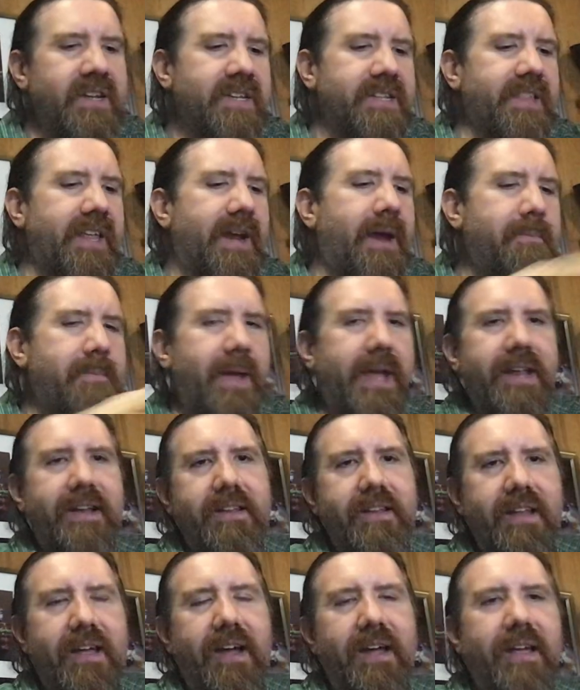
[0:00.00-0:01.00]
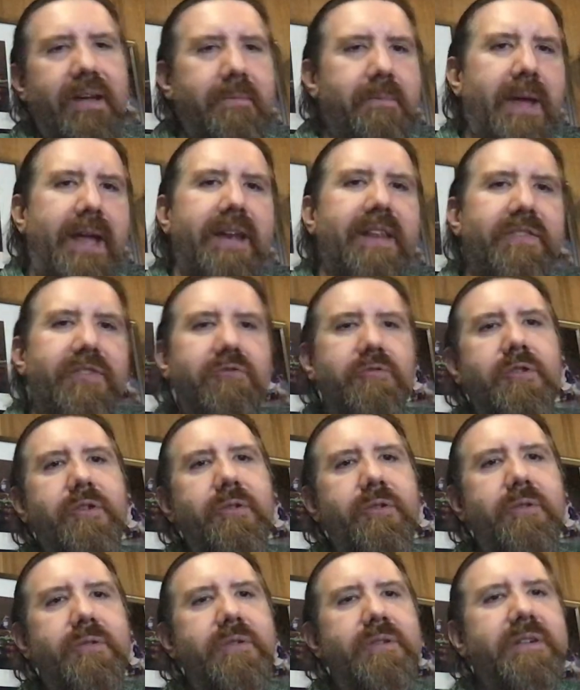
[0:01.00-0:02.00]
And then I made it
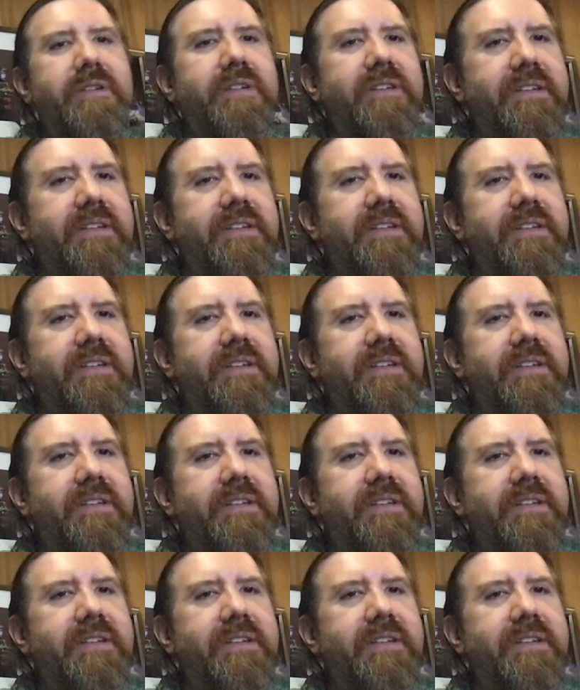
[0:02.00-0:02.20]
through